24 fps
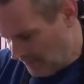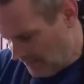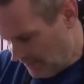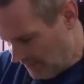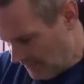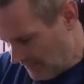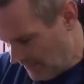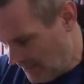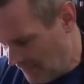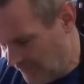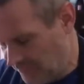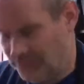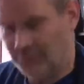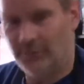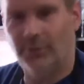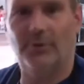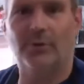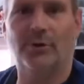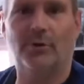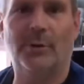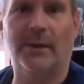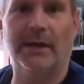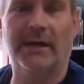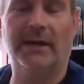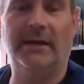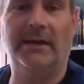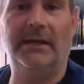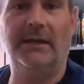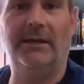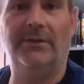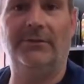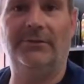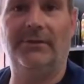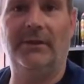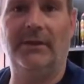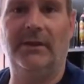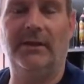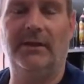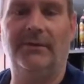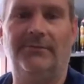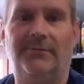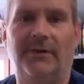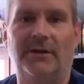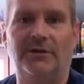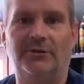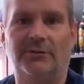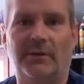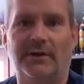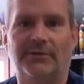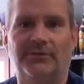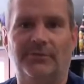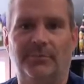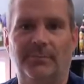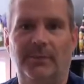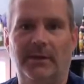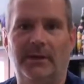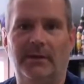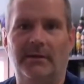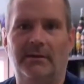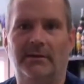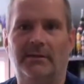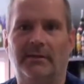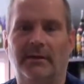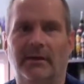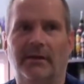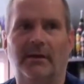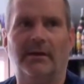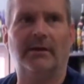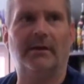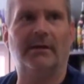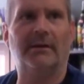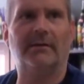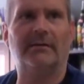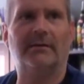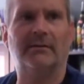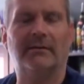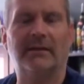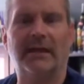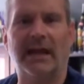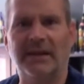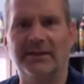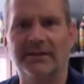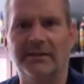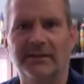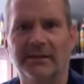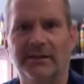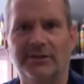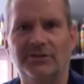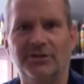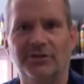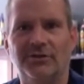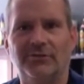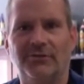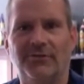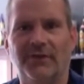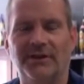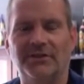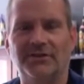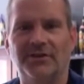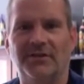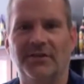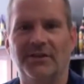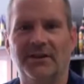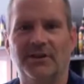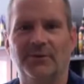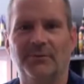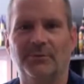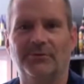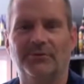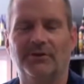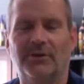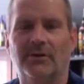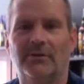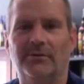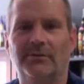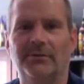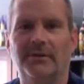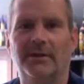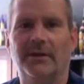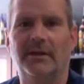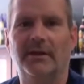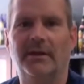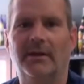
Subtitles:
Okay, so a quick and easy fudge recipe, Candy-licious fudge I think it was called.